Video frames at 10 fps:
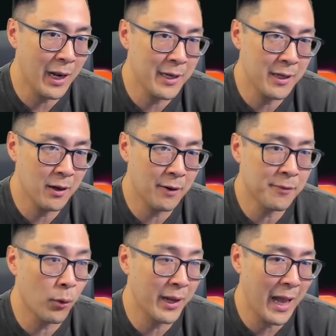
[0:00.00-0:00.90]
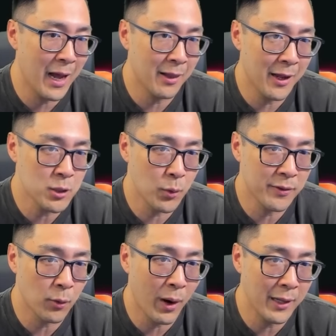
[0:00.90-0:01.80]
idea of going allies with
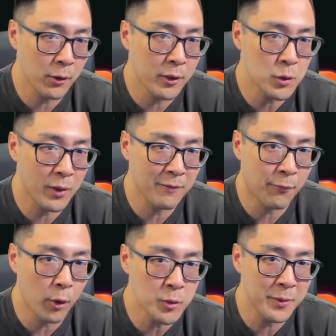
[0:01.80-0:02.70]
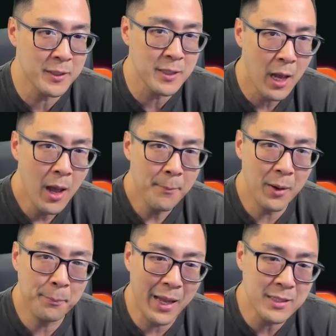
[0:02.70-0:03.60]
the White Lotus Reinforcements.
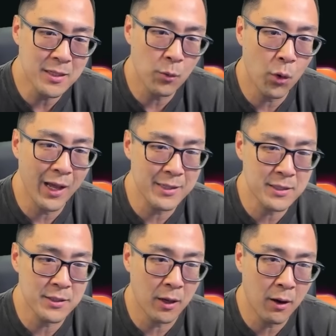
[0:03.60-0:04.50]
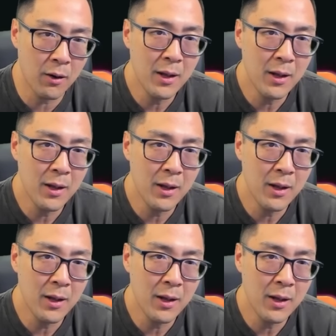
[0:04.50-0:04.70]
But based on what I saw,